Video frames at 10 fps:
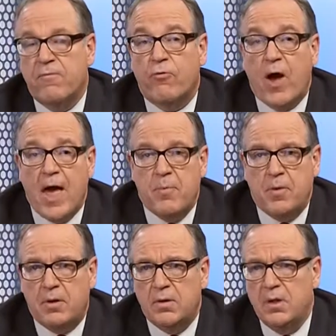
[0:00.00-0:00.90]

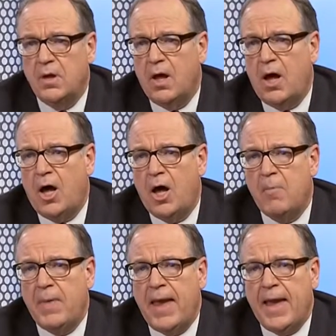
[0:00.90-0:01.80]
friable,
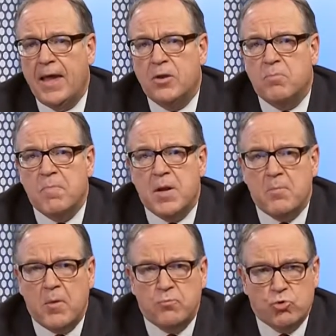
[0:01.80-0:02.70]
and
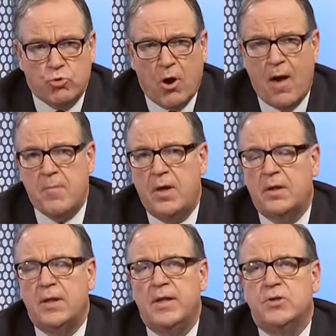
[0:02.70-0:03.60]
minimum
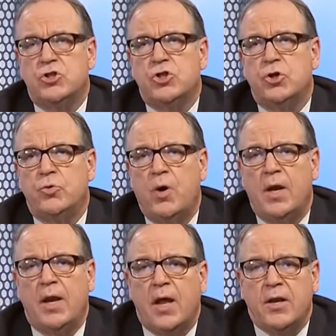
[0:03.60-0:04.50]
trauma leads to
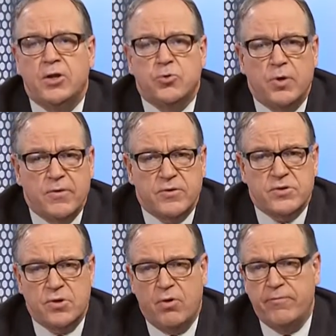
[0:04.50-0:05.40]
an injury of the
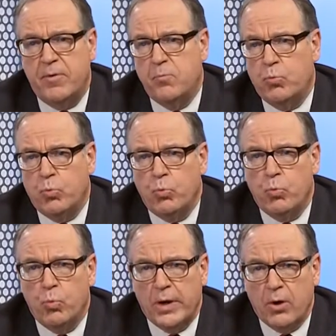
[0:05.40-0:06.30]
synovium,
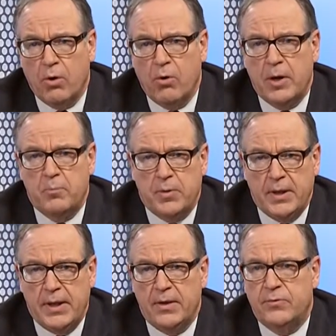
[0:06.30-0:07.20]
recurring
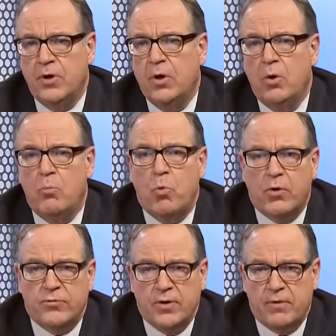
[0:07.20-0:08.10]
bleeds, more